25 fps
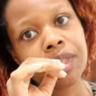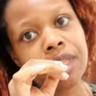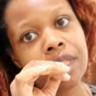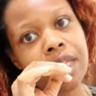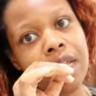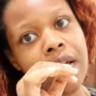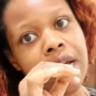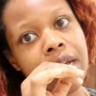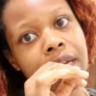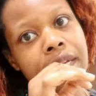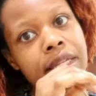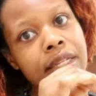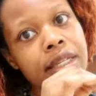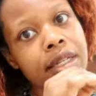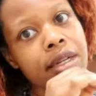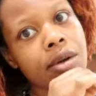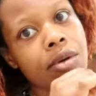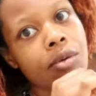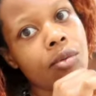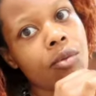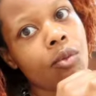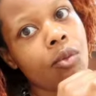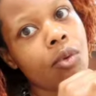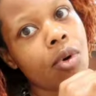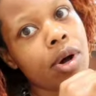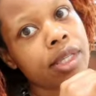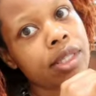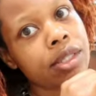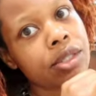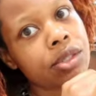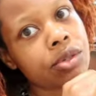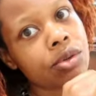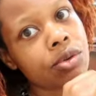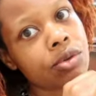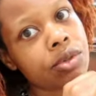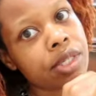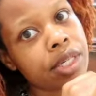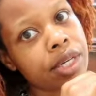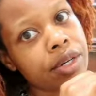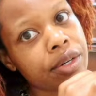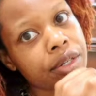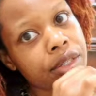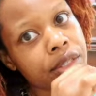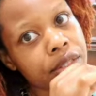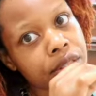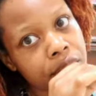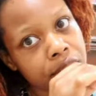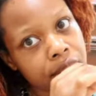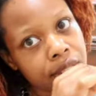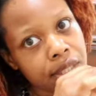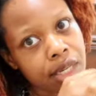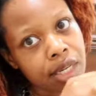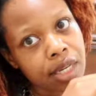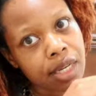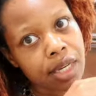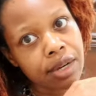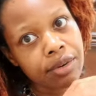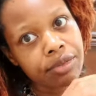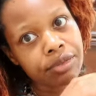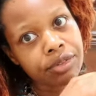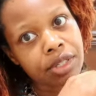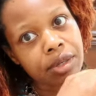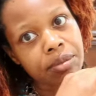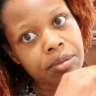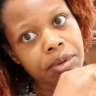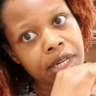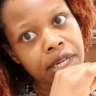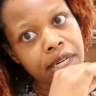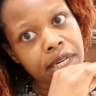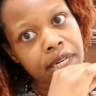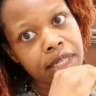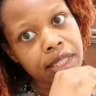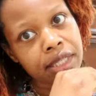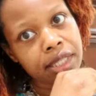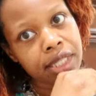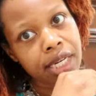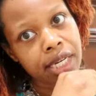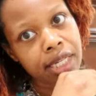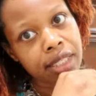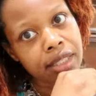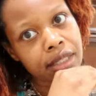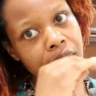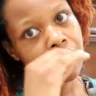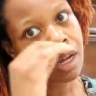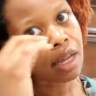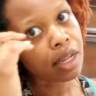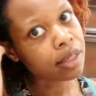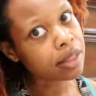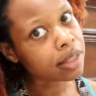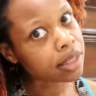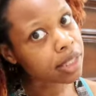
that once those areas start to lift a bit and take the color,